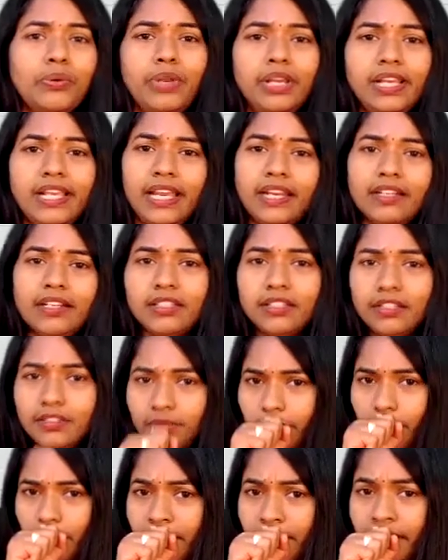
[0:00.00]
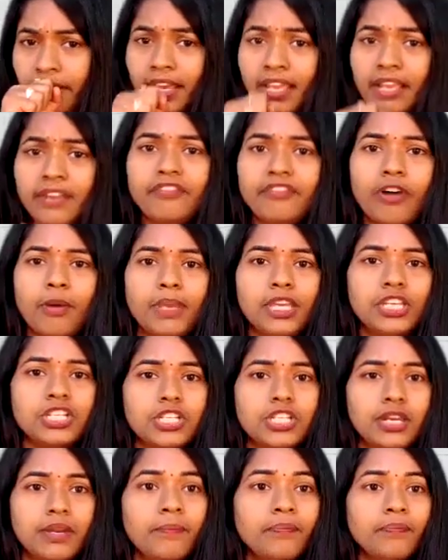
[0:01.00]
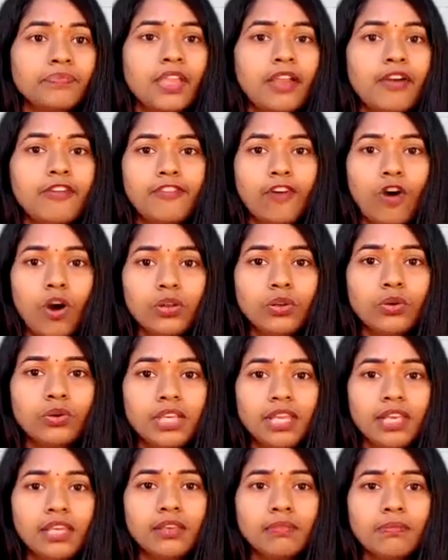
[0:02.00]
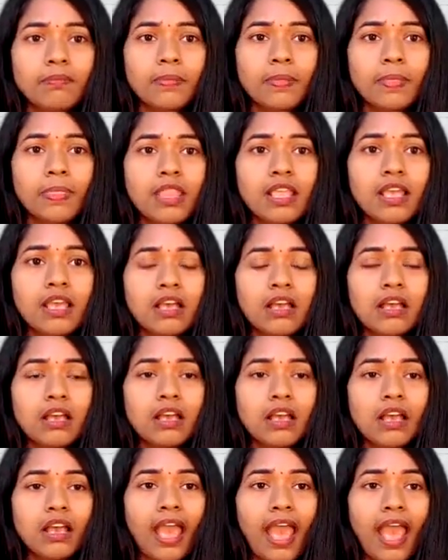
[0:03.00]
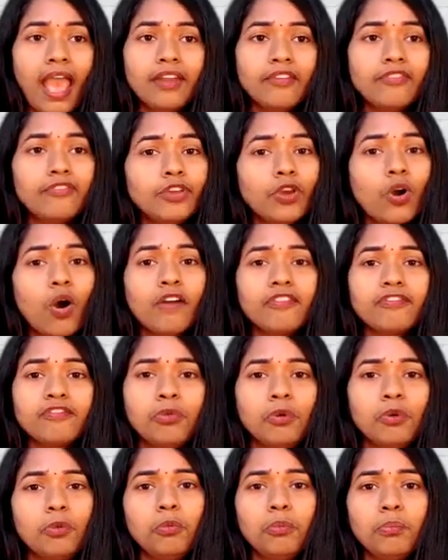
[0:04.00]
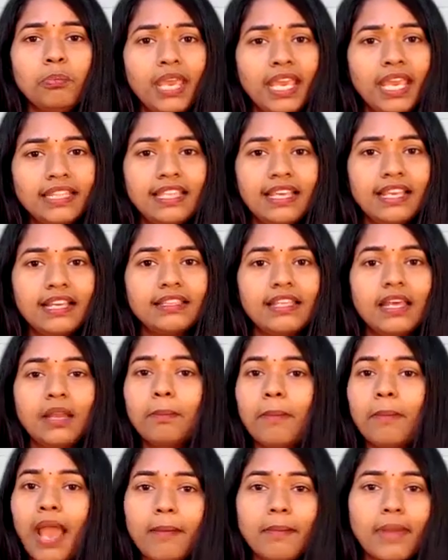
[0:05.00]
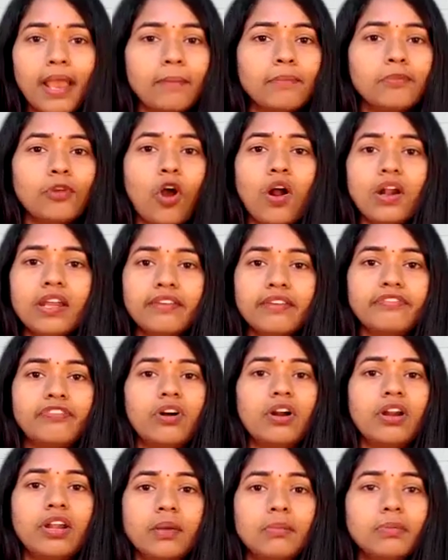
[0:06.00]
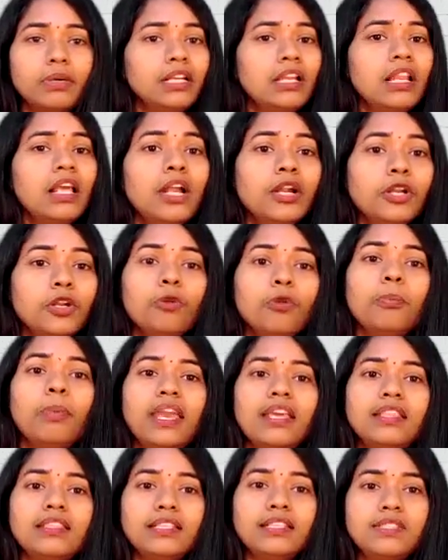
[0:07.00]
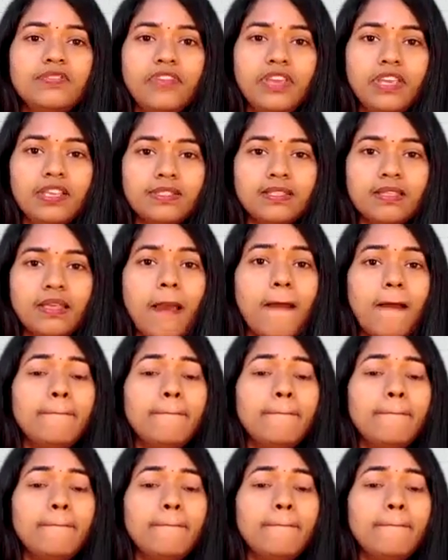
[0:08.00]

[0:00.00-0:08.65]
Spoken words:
You will get the information following. And few of you may think that, ma'am, I am not affordable to pay this fees.